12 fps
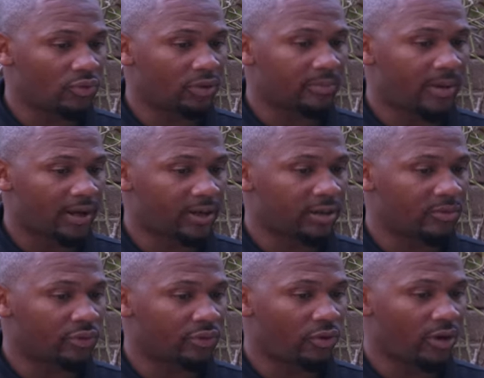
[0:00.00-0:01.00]
want to back it
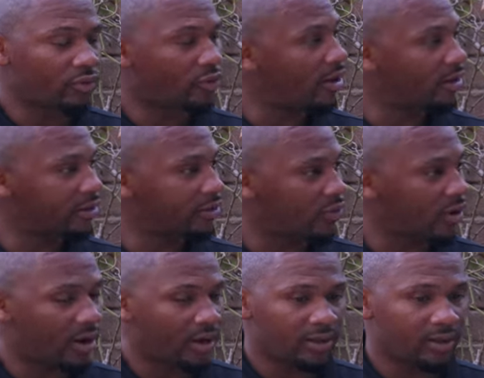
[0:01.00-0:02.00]
up with great quality
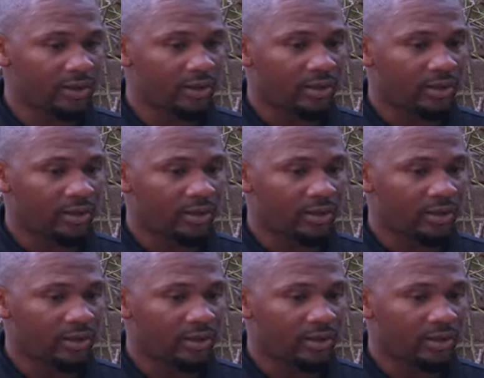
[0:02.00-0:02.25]
wine